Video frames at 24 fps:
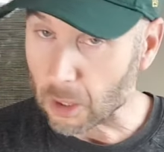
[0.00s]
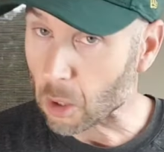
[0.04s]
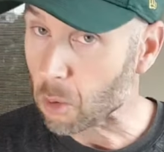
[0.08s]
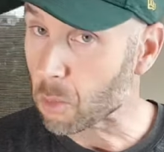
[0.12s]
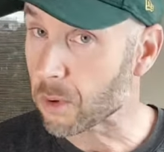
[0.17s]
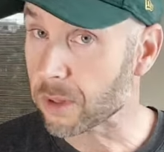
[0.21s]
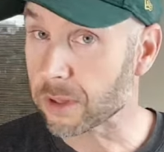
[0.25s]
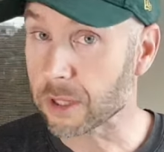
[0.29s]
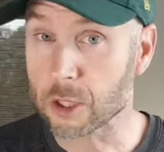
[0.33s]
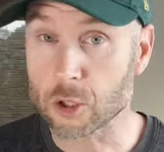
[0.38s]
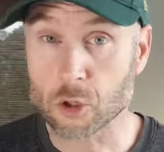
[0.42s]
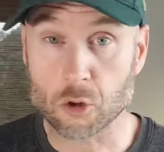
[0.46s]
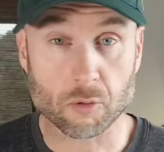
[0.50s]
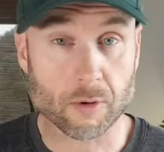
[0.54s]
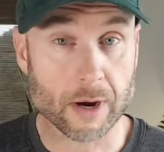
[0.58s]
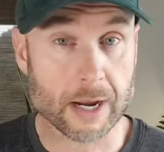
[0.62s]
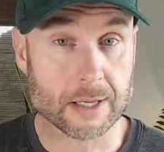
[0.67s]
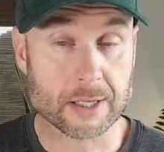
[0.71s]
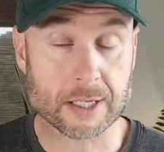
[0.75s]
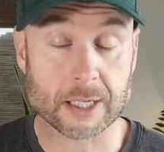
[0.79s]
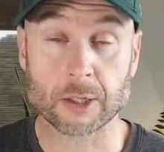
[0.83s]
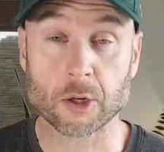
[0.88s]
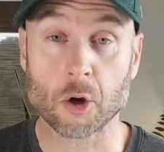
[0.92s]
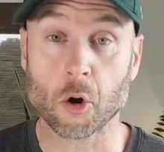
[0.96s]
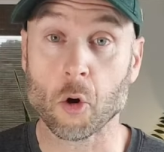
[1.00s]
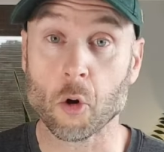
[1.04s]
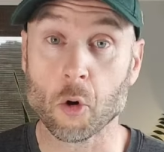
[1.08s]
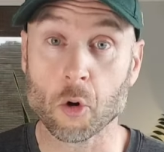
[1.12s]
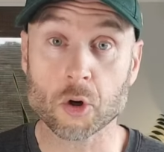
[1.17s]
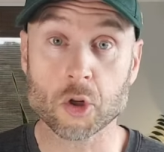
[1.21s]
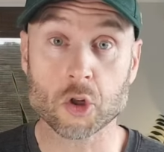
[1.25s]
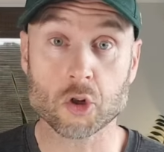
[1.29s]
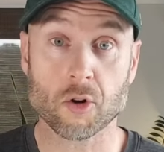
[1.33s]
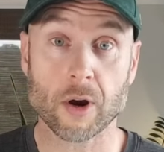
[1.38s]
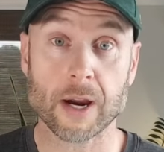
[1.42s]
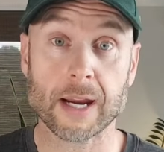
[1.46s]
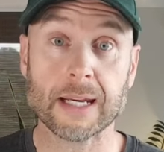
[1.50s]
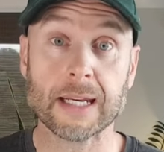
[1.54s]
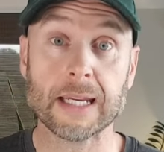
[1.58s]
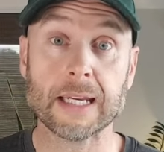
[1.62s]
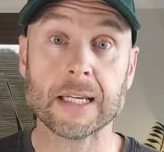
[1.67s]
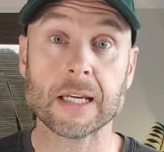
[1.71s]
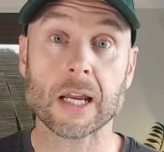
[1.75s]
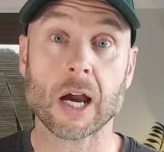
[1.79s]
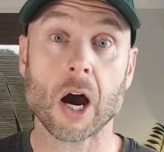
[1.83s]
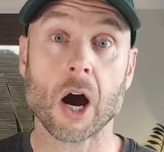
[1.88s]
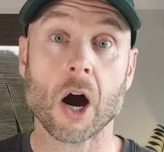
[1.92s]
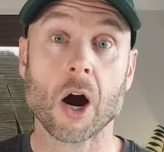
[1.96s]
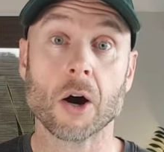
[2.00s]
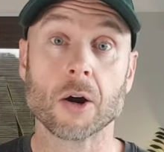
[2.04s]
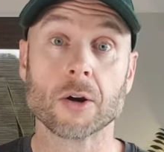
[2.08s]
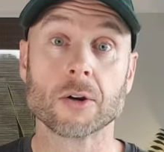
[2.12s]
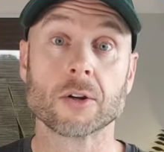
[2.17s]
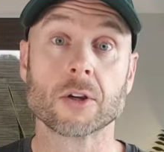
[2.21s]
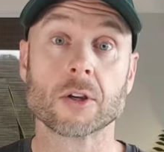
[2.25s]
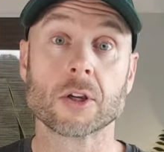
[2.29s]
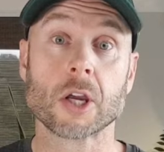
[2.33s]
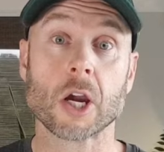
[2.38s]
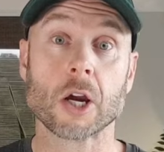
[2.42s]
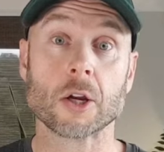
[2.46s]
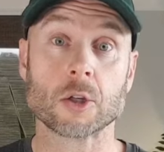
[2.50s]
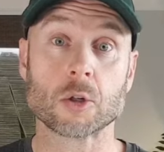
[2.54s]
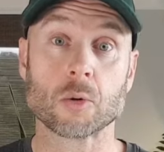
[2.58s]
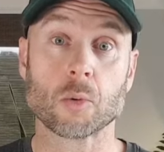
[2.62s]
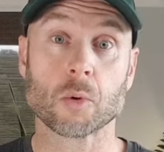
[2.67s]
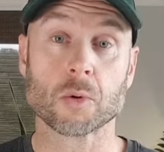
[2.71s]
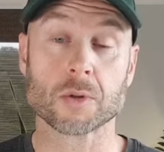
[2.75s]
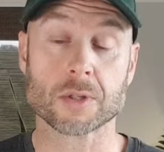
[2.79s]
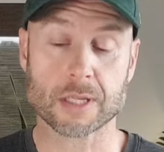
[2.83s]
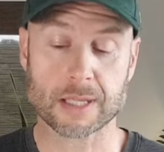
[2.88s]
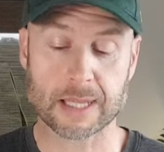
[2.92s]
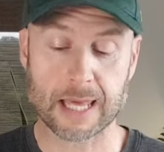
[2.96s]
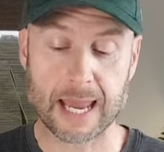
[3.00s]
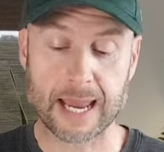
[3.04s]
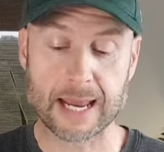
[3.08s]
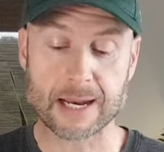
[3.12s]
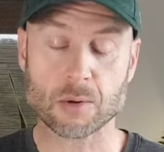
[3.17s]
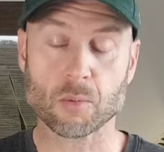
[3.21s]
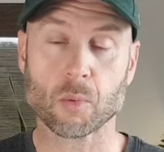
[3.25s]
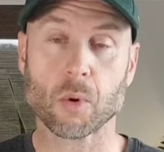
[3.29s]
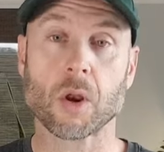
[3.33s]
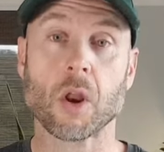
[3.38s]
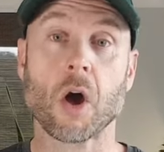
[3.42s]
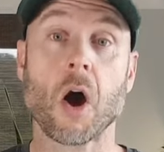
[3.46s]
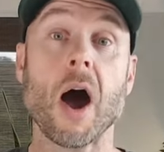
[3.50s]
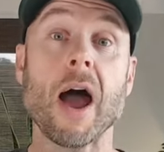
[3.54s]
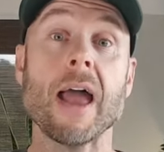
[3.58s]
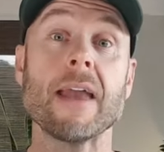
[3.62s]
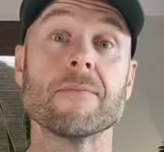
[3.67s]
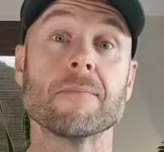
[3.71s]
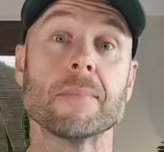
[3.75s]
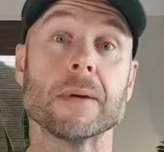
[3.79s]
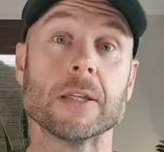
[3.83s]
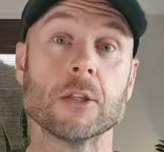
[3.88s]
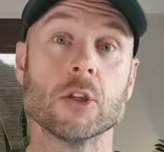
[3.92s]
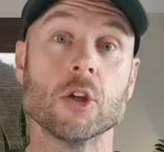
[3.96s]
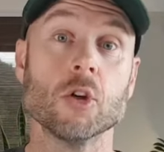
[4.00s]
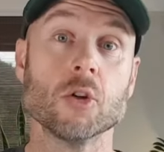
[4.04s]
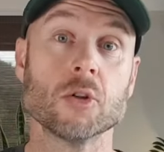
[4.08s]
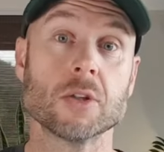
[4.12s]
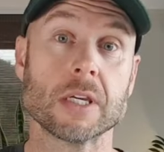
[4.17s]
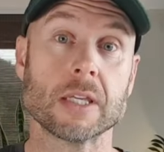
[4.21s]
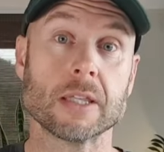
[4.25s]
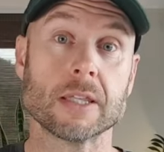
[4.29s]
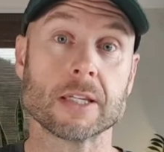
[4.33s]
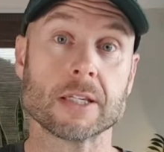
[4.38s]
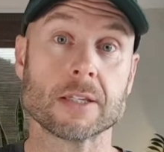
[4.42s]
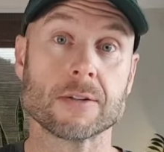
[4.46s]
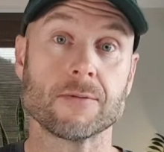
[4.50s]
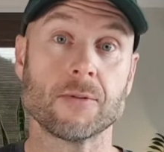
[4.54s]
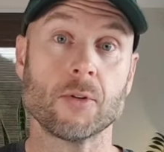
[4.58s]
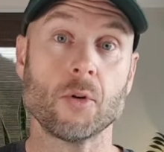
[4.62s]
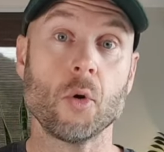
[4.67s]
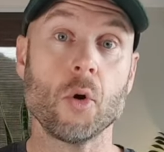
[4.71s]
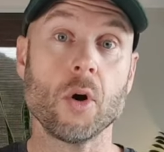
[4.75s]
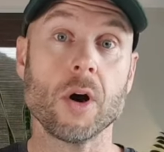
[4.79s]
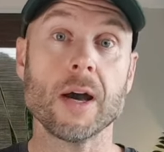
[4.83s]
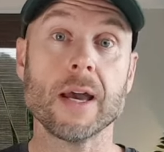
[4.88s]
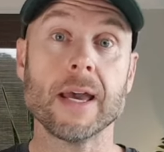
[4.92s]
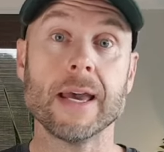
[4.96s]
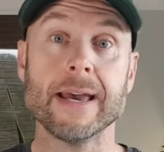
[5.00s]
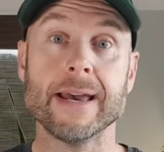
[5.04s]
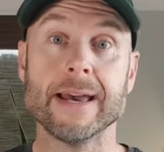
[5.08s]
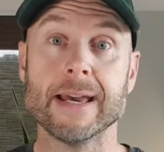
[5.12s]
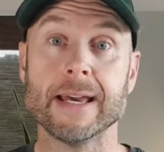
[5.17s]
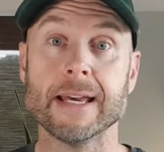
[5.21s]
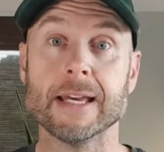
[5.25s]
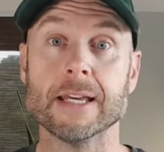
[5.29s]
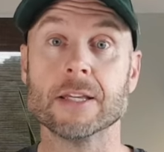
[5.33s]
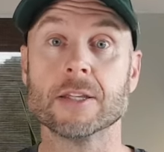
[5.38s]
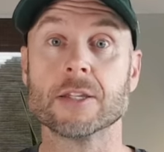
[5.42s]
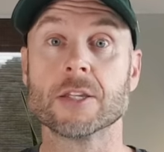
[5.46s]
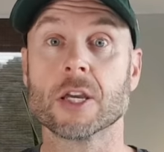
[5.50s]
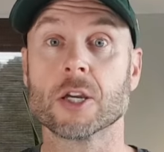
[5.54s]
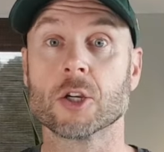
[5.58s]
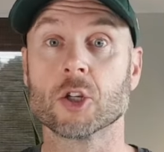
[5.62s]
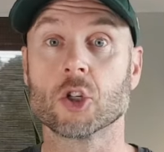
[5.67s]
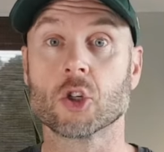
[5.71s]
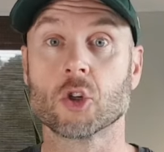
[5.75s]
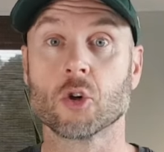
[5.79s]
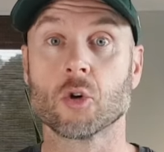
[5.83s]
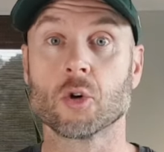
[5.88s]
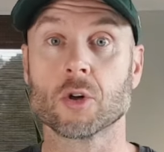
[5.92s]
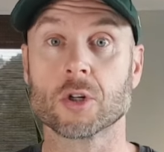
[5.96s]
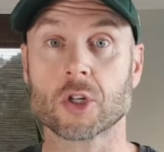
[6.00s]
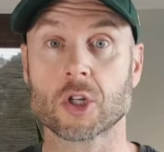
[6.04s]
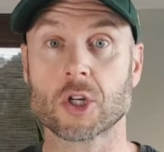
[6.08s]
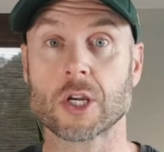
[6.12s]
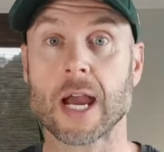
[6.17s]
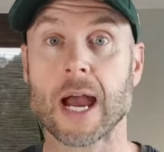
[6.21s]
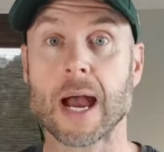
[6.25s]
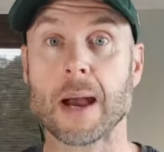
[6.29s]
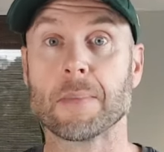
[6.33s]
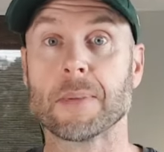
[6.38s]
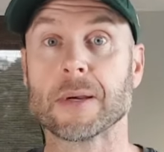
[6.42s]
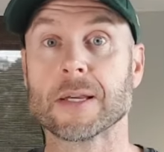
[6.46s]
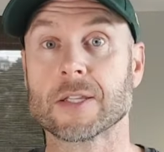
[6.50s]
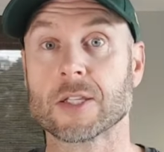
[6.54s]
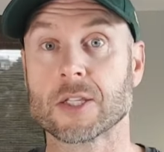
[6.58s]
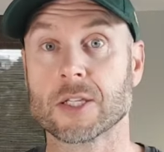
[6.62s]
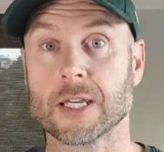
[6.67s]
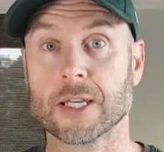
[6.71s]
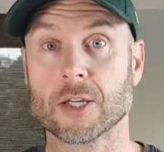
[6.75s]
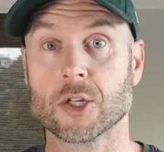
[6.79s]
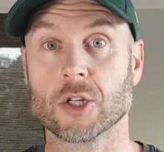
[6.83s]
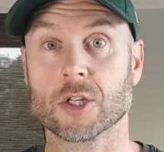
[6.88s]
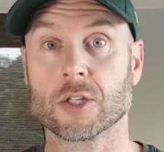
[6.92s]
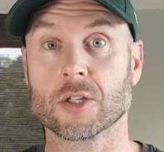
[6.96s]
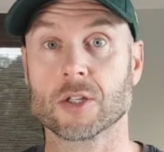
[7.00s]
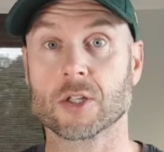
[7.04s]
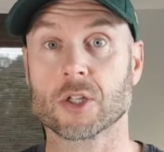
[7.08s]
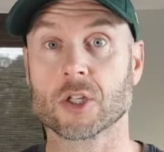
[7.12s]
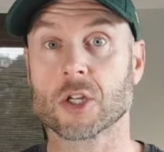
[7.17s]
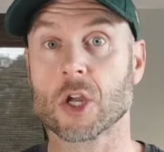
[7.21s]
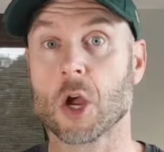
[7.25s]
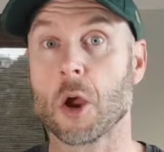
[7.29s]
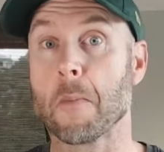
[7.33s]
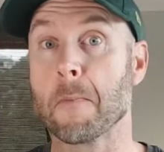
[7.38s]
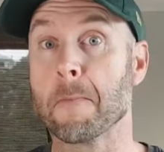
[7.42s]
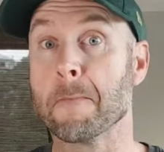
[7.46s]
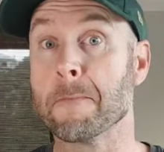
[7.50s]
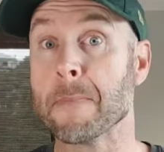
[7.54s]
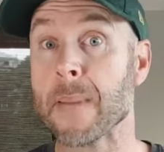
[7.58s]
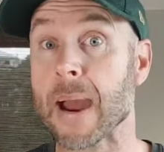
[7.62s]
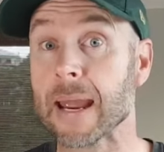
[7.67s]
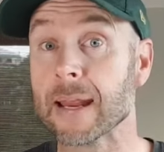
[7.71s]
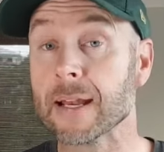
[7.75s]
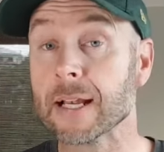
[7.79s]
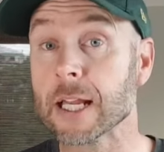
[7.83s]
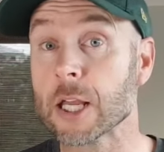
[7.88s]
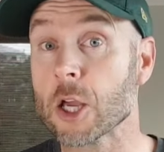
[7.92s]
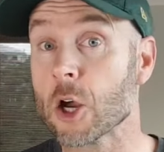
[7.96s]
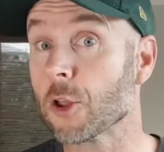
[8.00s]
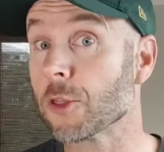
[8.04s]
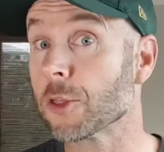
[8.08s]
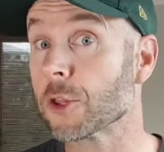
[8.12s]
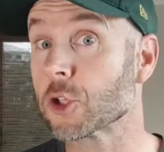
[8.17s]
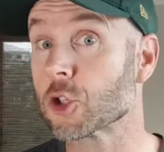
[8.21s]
Whether you're racing or training, I'd go towards that. What I've been using this for is short, sharp sessions. So mainly on